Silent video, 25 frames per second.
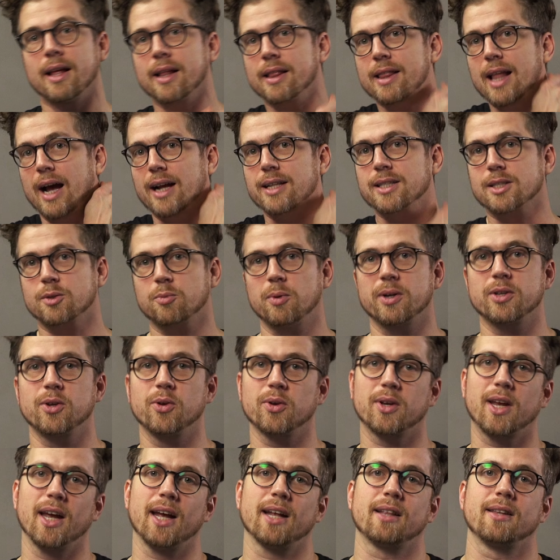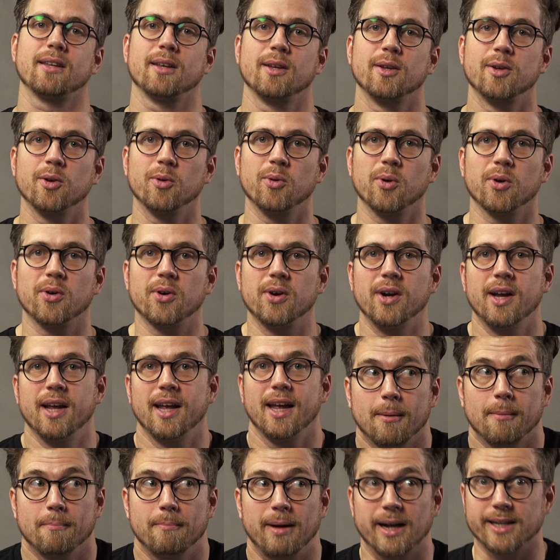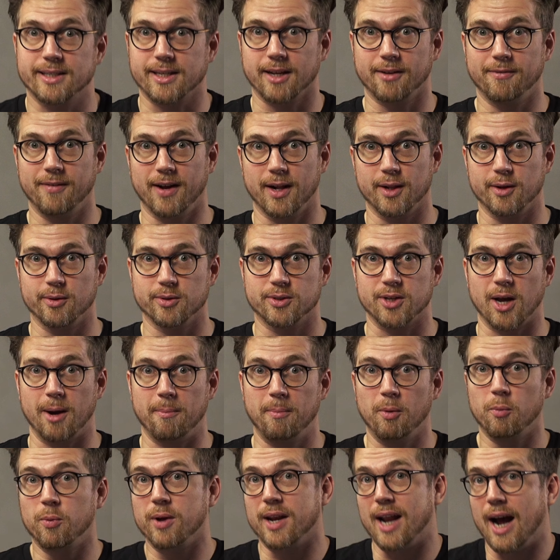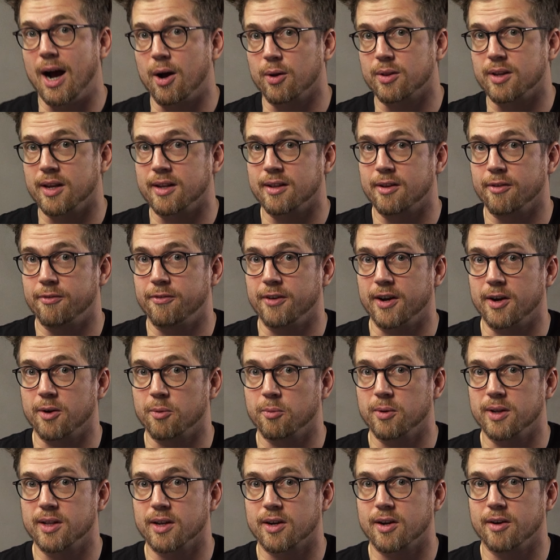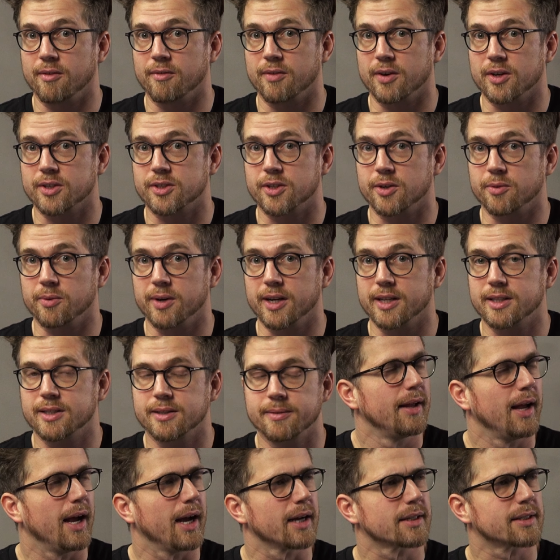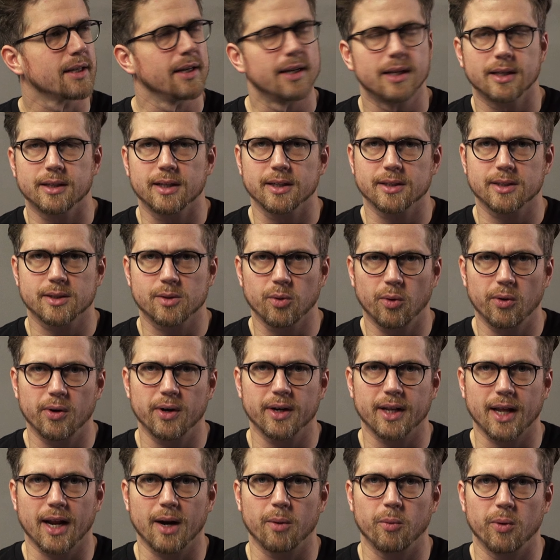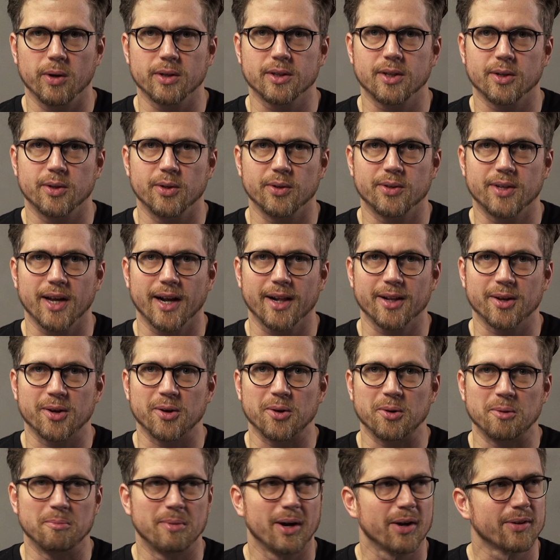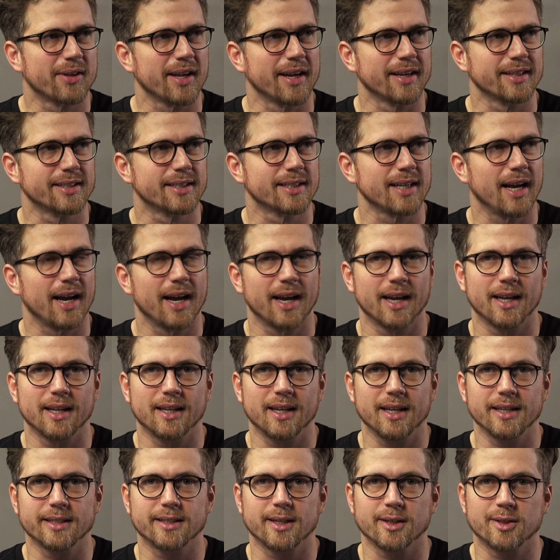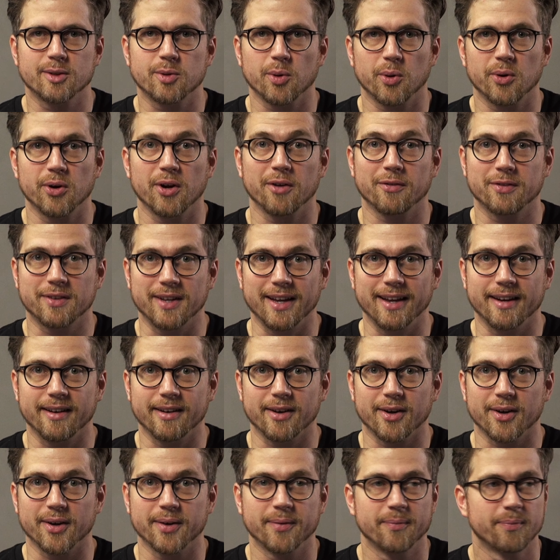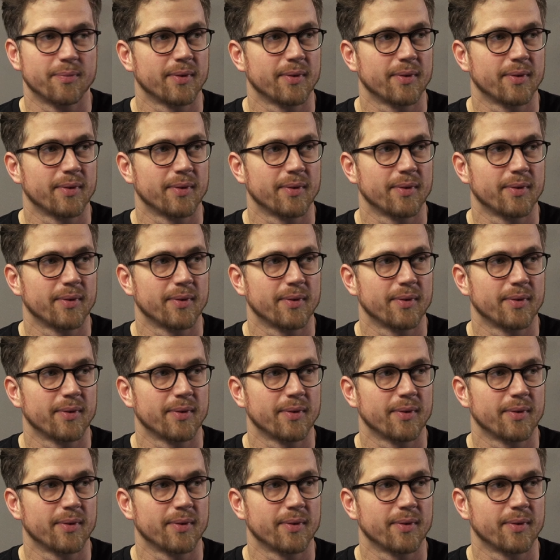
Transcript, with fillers: That's when you get your basket values up without interfering with the conversion rates. Actually, the story that I wanted to tell you about anxiety is the story of Tinder.